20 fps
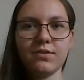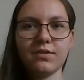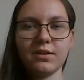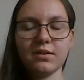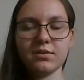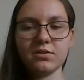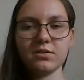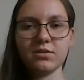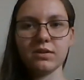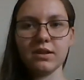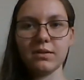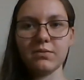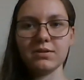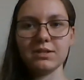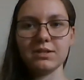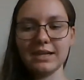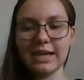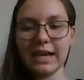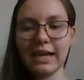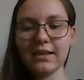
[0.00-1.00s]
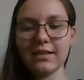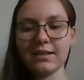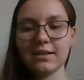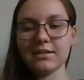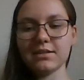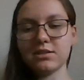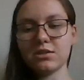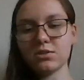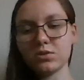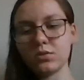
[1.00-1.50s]
And so they would take
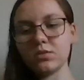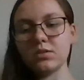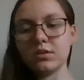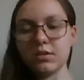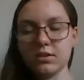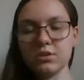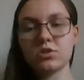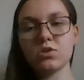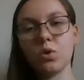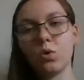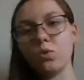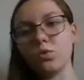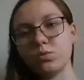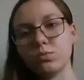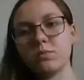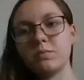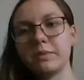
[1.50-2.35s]
these skulls